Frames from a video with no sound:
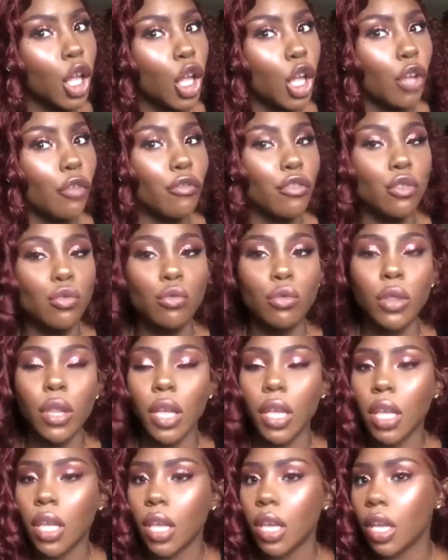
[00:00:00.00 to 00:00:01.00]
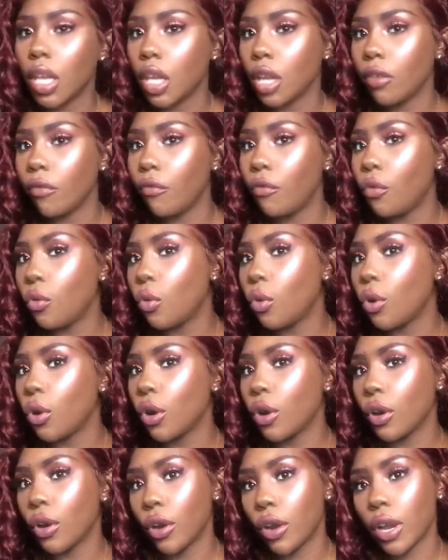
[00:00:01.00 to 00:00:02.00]
if you're looking
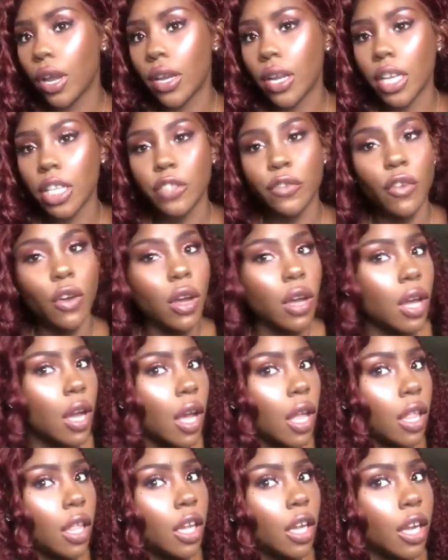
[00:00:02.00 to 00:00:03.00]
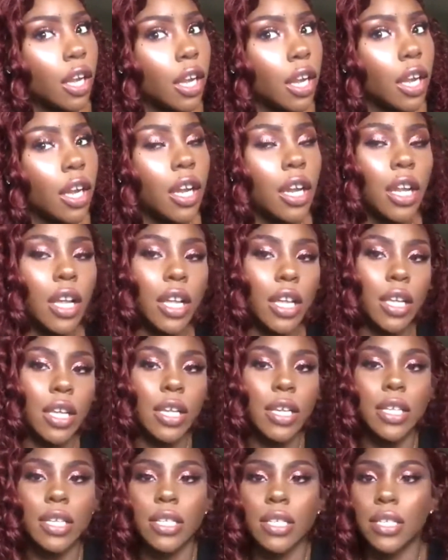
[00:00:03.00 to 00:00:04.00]
for a nice fall color,
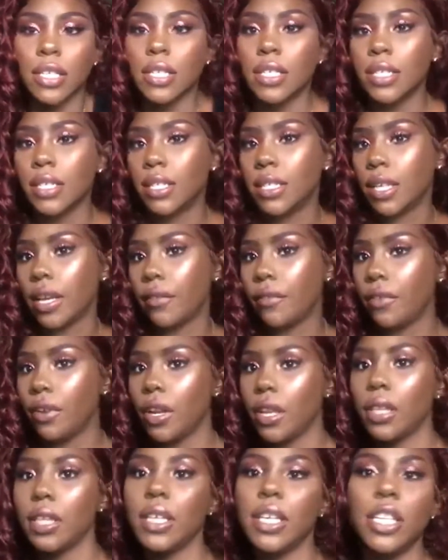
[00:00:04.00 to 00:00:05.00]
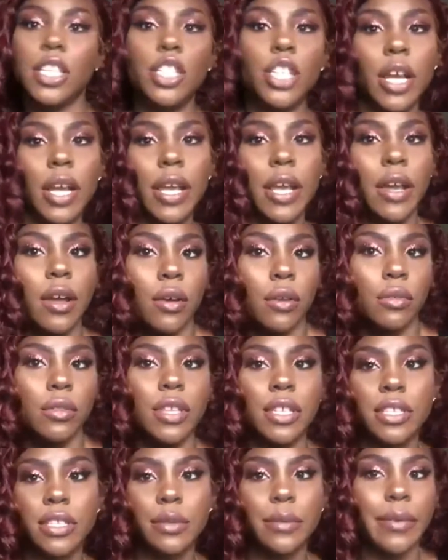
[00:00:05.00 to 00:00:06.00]
definitely check out
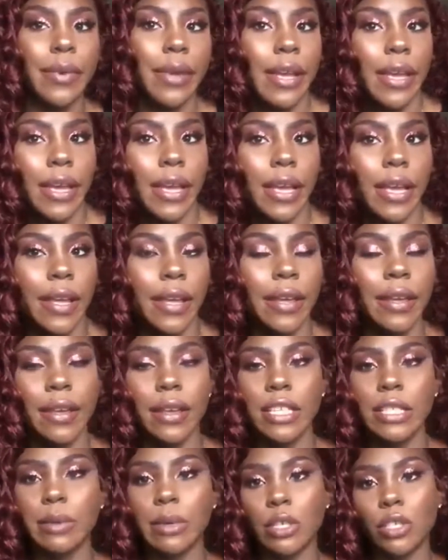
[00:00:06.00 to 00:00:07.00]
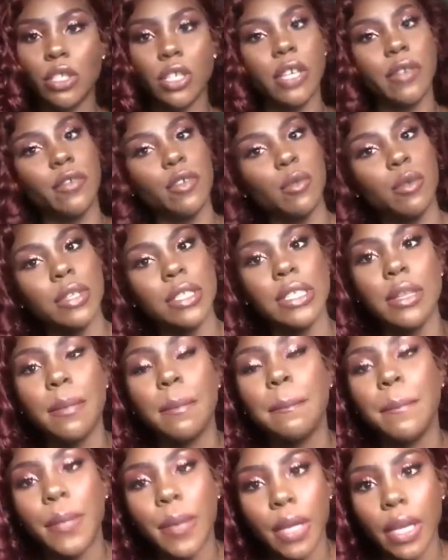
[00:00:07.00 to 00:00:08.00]
this wig, especially if you want
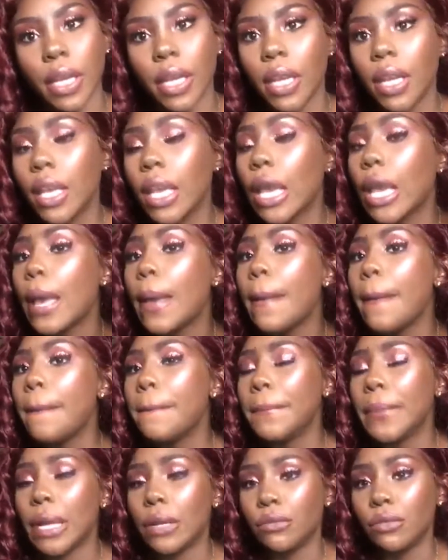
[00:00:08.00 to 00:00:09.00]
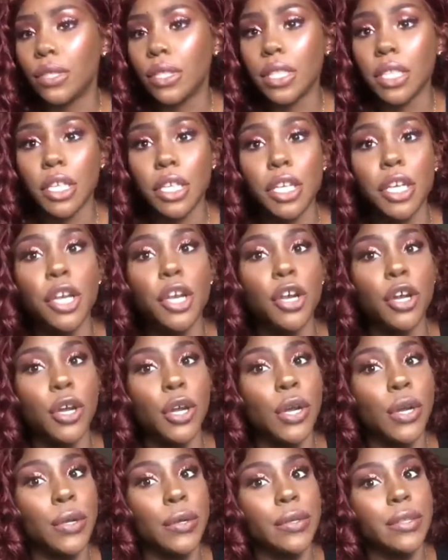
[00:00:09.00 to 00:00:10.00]
some big bouncy
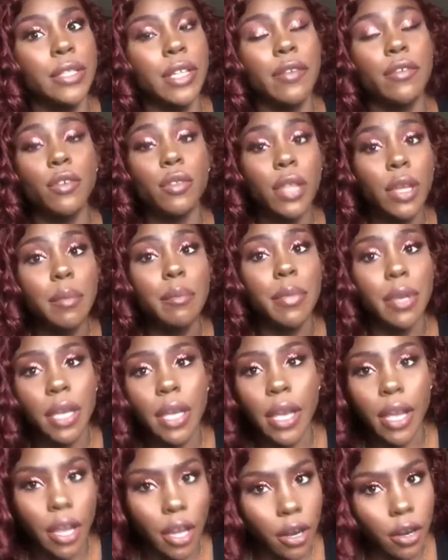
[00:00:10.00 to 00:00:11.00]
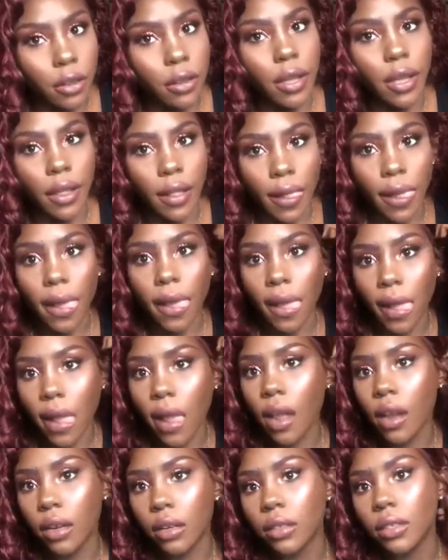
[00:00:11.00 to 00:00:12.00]
curls. If you like big hair, like,
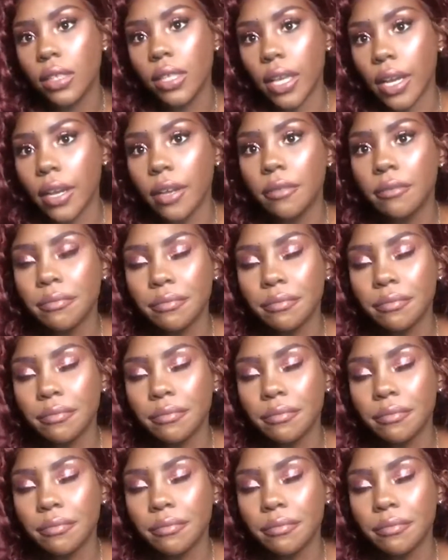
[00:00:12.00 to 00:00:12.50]
yeah,